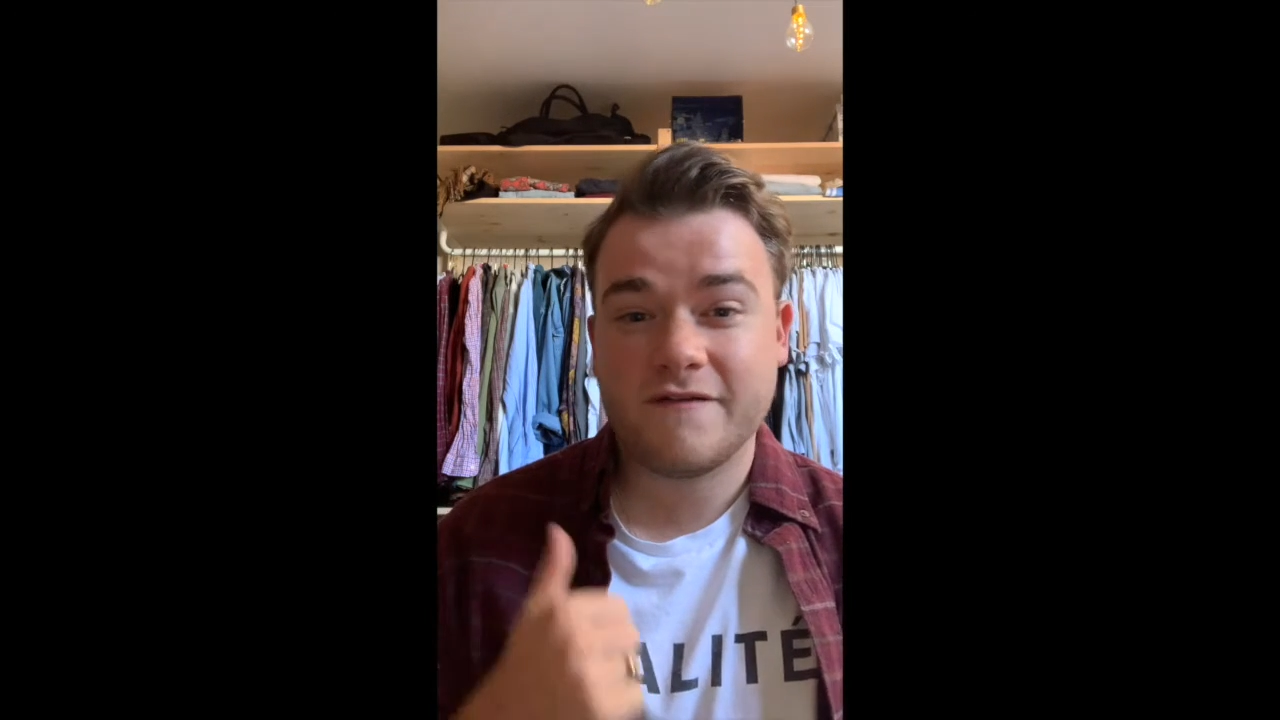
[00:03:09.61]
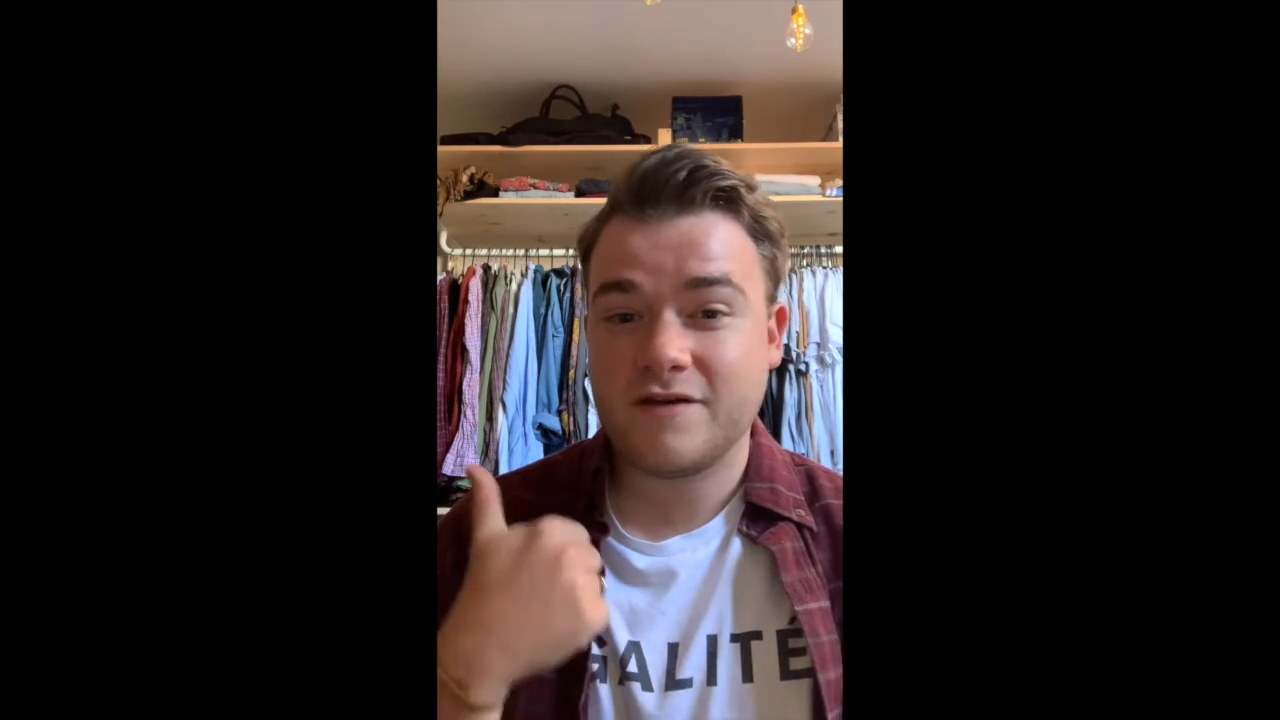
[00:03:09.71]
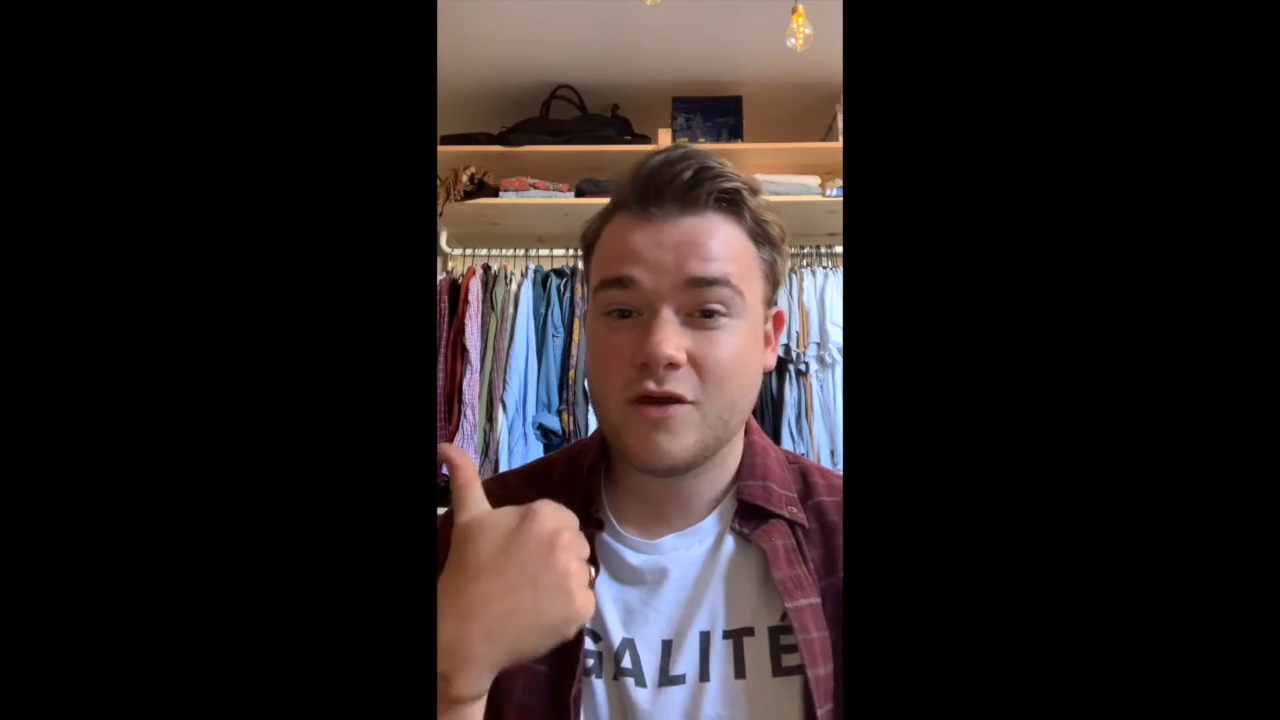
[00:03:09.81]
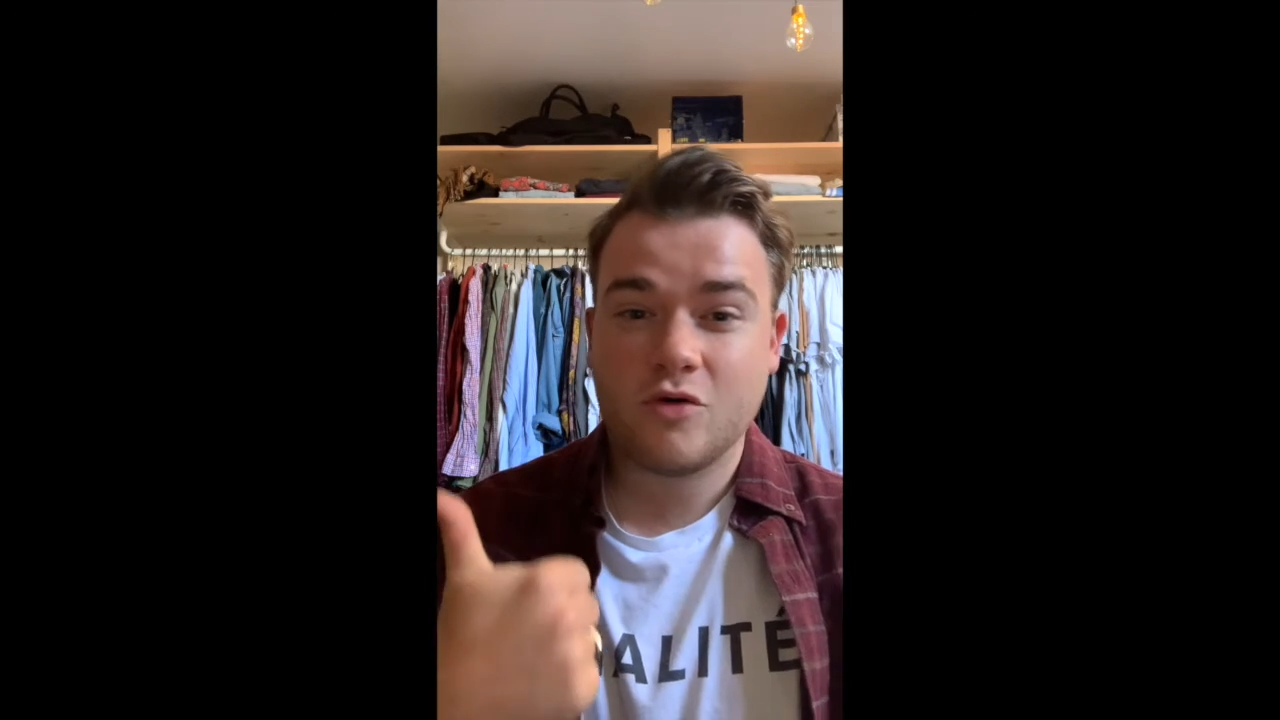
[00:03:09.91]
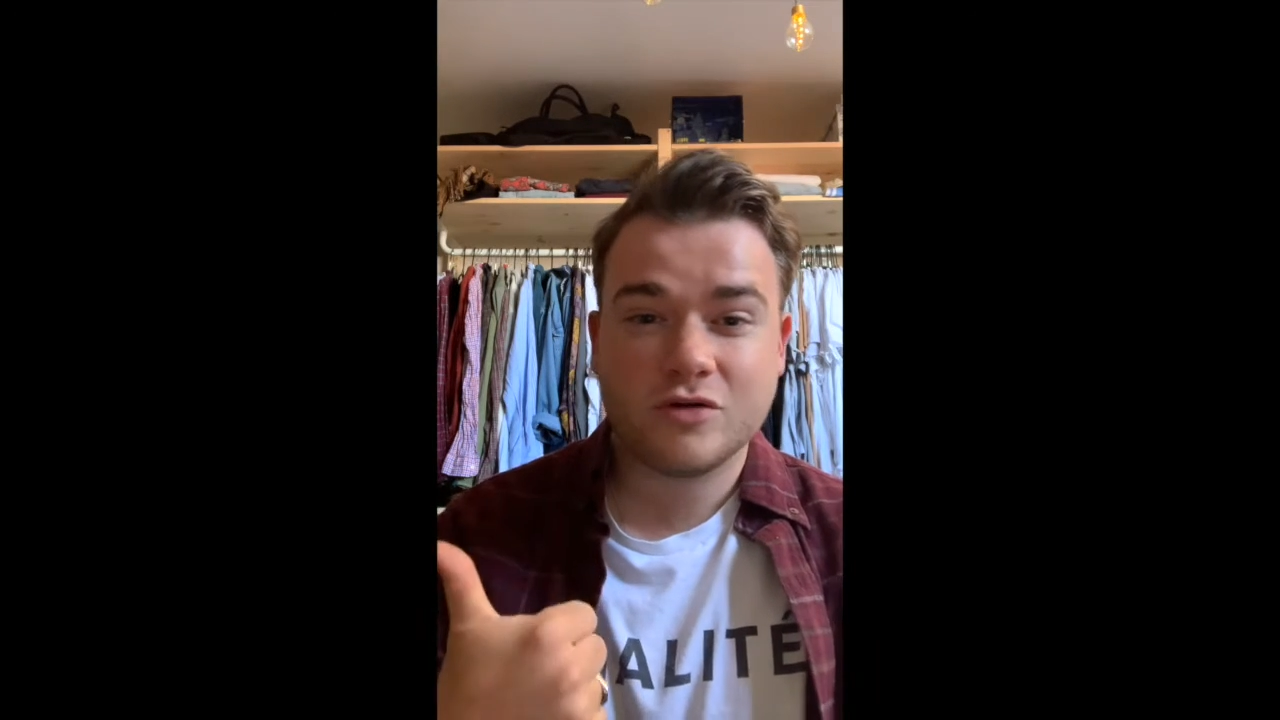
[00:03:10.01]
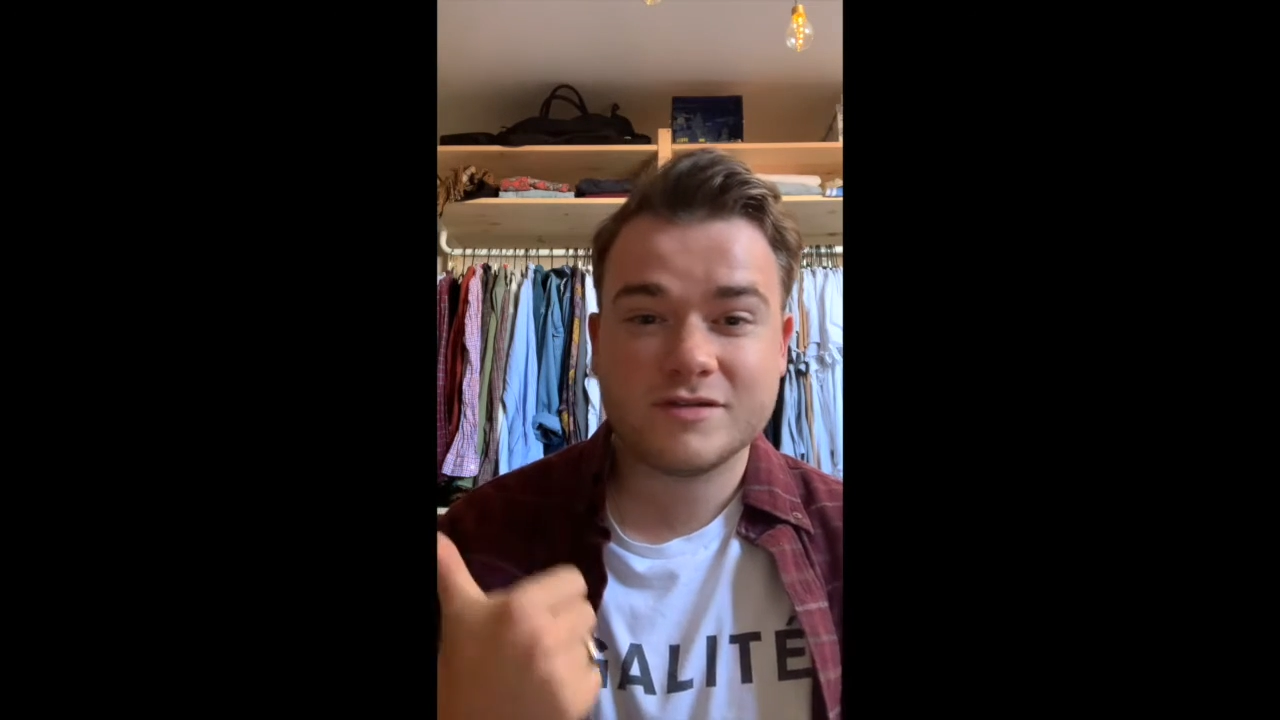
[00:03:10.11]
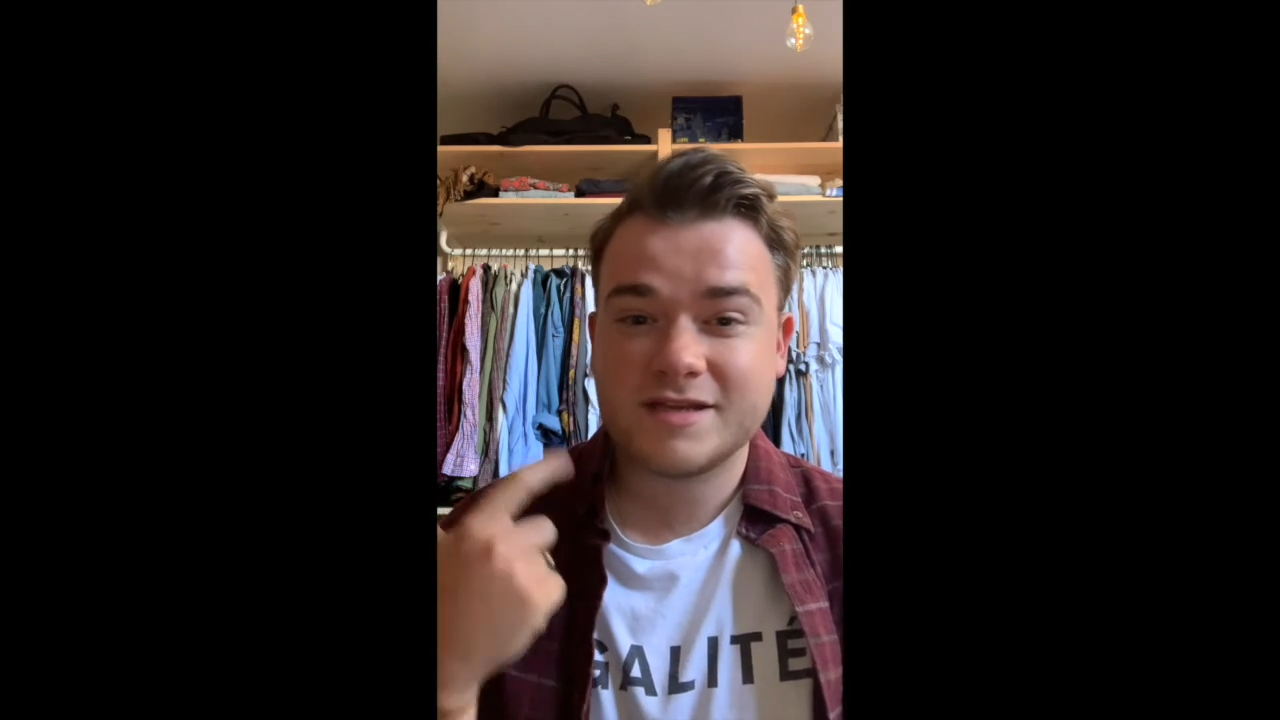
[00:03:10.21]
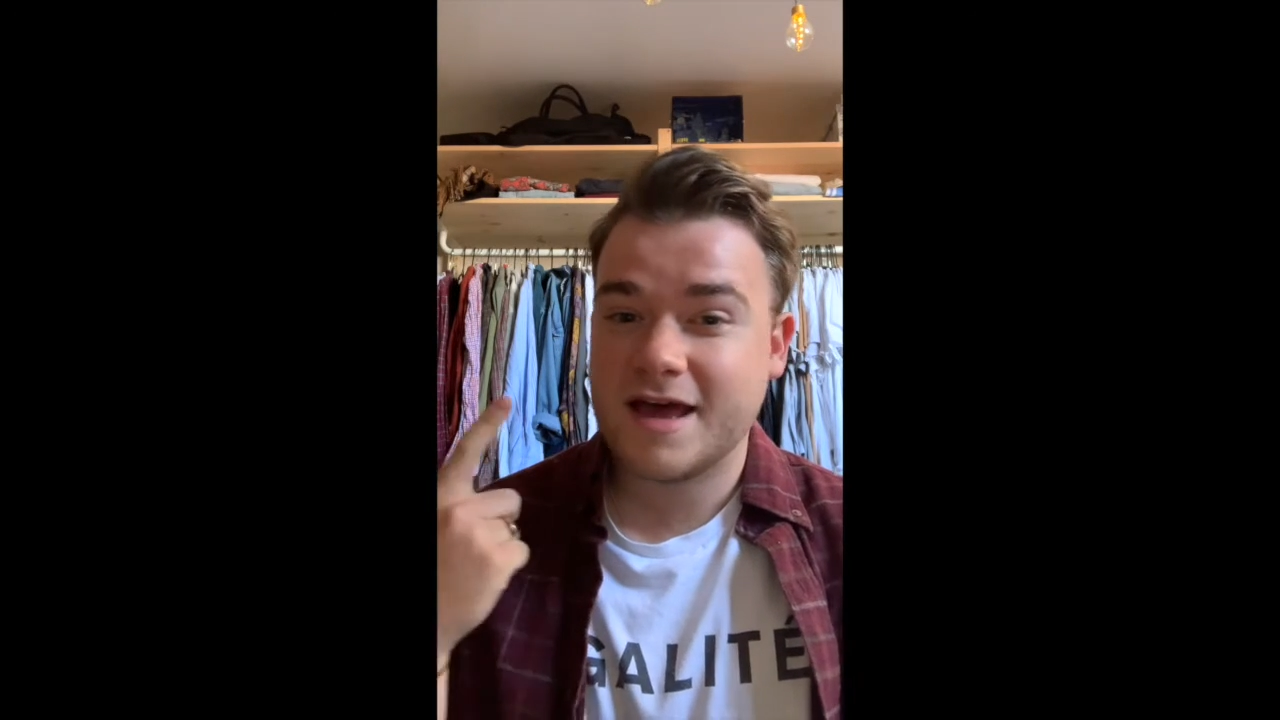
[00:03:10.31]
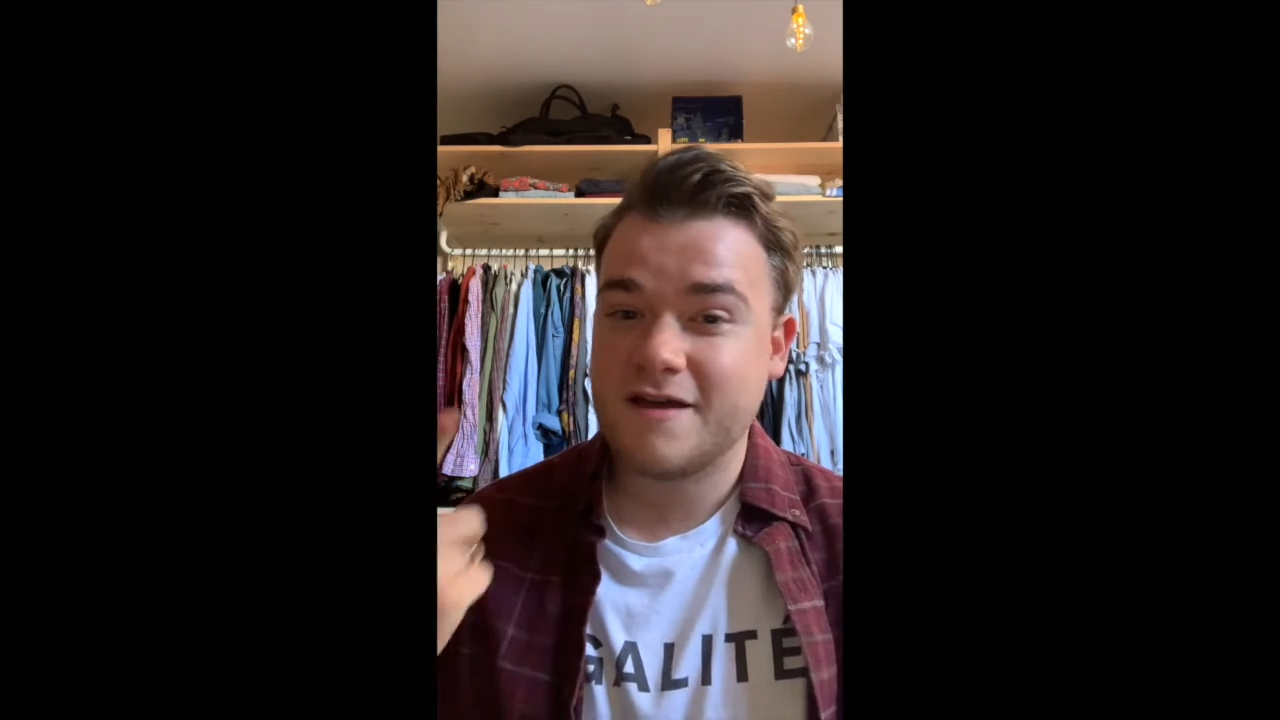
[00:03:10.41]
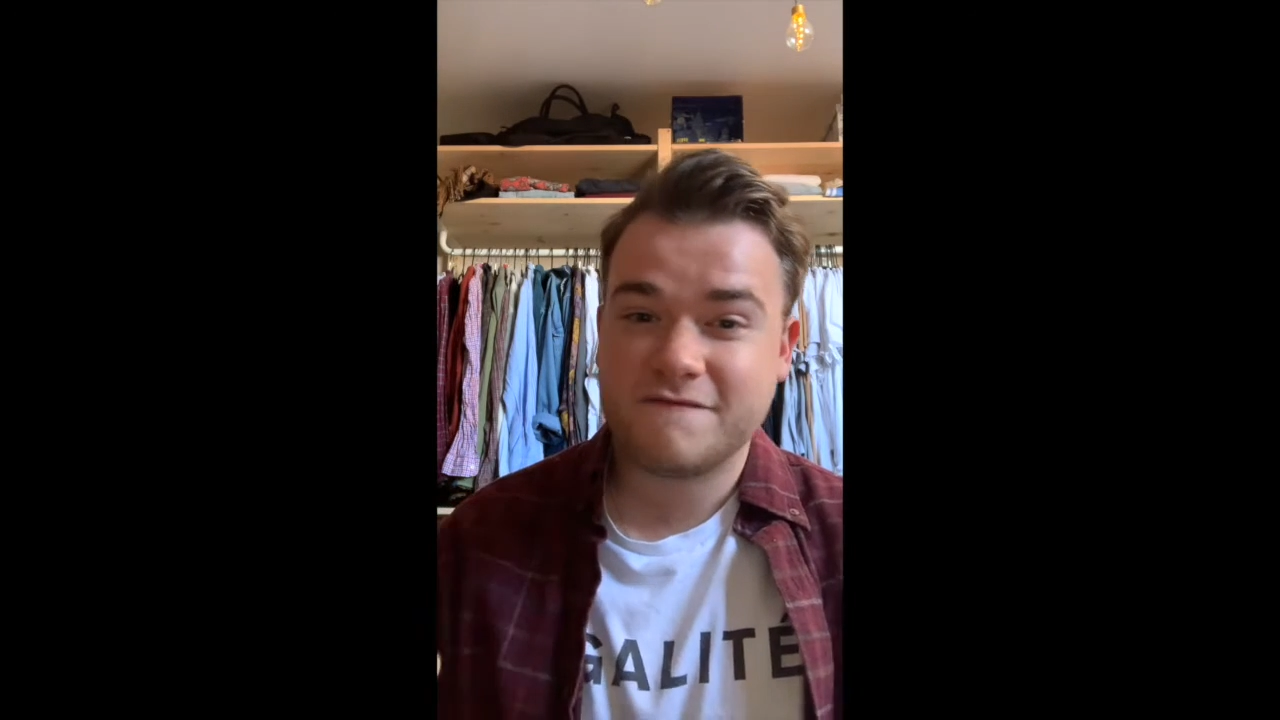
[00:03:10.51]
follow Hunsnet